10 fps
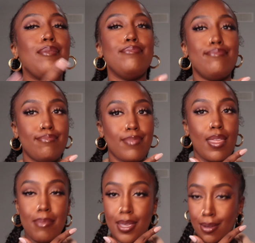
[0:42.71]
hmm,
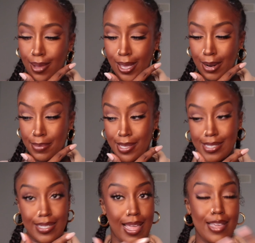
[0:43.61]
let me go hit up
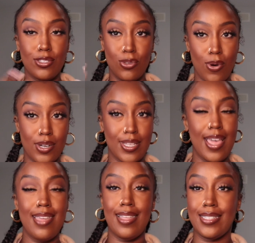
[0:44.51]
these like stores
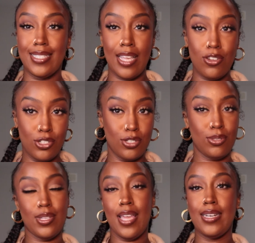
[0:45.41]
that sell
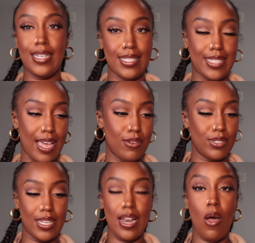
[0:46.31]
shoes
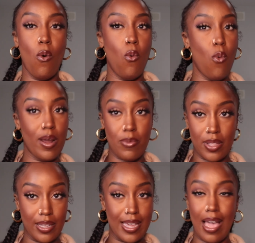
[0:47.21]
discounted. What are we
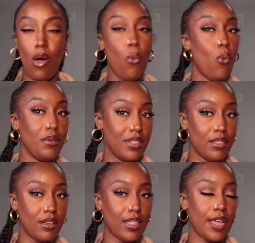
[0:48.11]
looking at? What do they
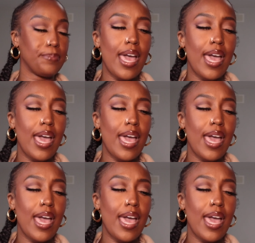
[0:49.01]
look like?